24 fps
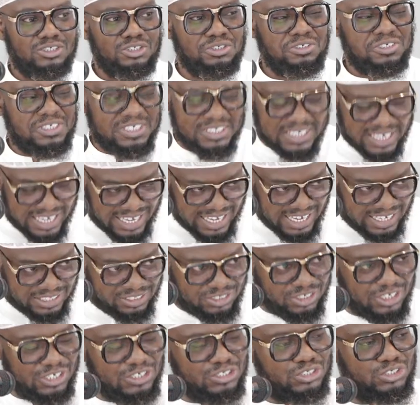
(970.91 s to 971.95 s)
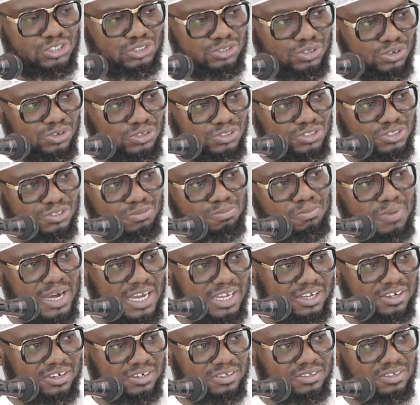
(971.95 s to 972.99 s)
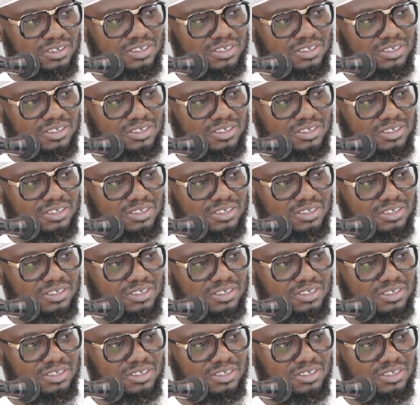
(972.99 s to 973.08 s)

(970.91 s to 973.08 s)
You dare to insult my,